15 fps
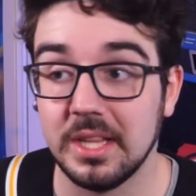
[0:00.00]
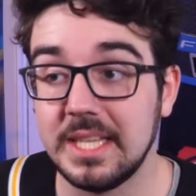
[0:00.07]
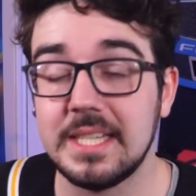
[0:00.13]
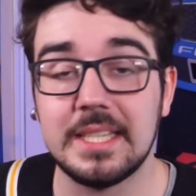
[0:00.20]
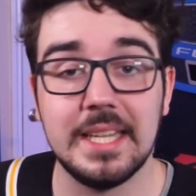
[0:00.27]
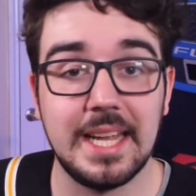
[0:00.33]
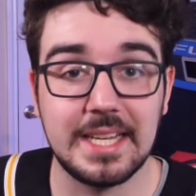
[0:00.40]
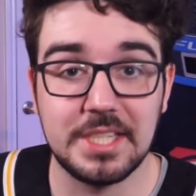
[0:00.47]
at
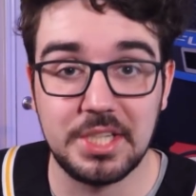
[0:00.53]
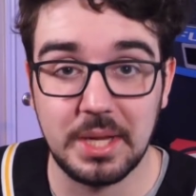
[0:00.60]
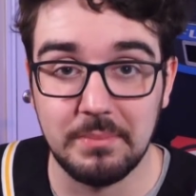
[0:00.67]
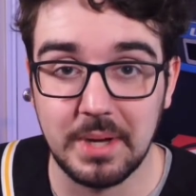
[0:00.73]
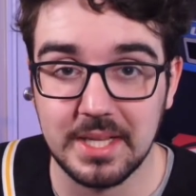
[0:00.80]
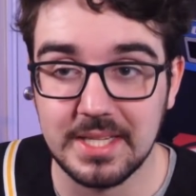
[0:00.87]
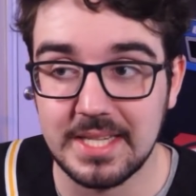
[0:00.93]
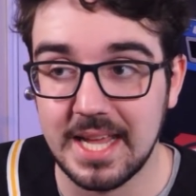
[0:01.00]
least the next gen
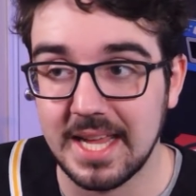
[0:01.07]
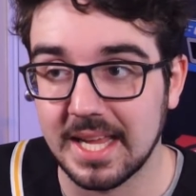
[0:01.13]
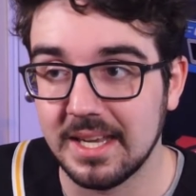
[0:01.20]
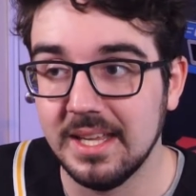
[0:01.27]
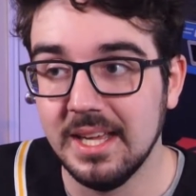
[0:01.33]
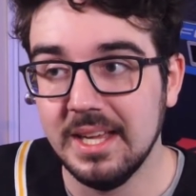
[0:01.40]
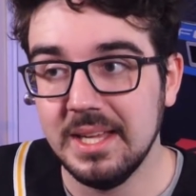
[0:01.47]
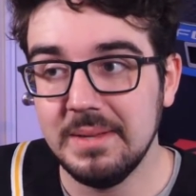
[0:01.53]
Mustang,
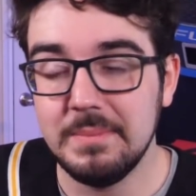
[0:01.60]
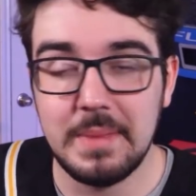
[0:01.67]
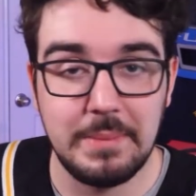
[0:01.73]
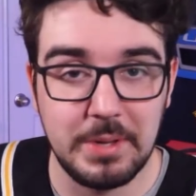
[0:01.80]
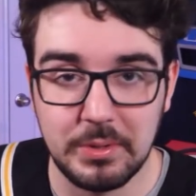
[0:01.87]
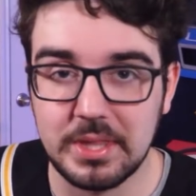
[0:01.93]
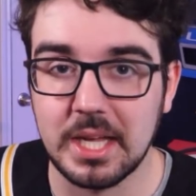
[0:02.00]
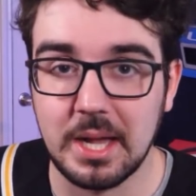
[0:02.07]
and
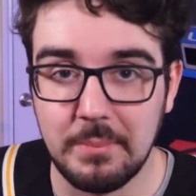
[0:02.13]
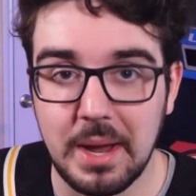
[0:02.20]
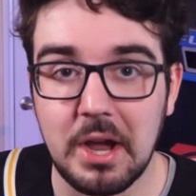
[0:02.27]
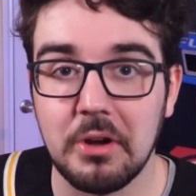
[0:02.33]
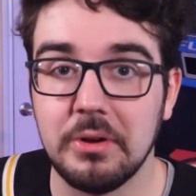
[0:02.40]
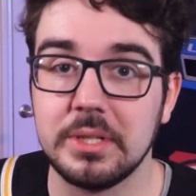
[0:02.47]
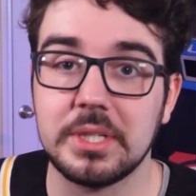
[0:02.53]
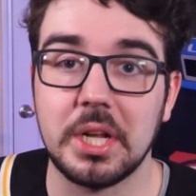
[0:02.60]
maybe what the
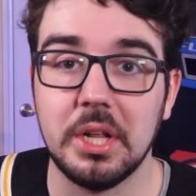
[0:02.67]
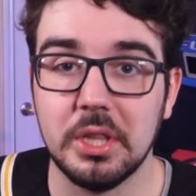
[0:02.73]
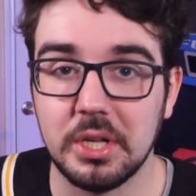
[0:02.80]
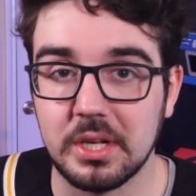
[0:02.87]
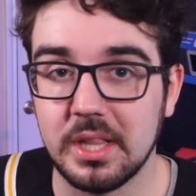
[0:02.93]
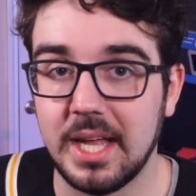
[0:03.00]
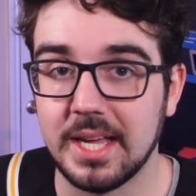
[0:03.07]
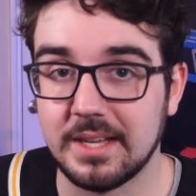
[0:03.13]
Camaro is gonna
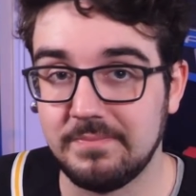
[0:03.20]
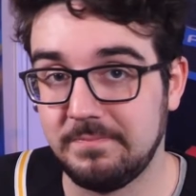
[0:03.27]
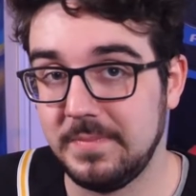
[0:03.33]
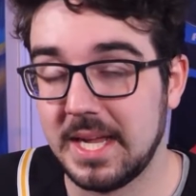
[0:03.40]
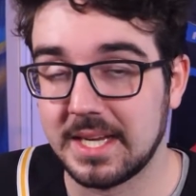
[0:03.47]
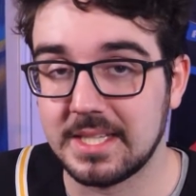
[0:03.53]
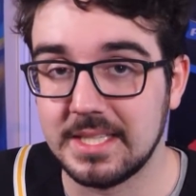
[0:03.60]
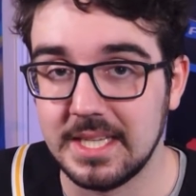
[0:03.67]
look like
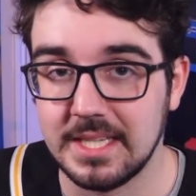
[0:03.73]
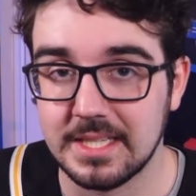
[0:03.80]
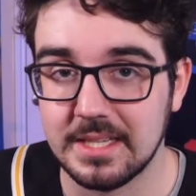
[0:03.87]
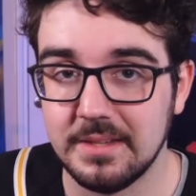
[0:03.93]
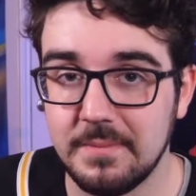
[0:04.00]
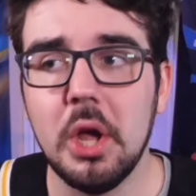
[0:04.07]
next season.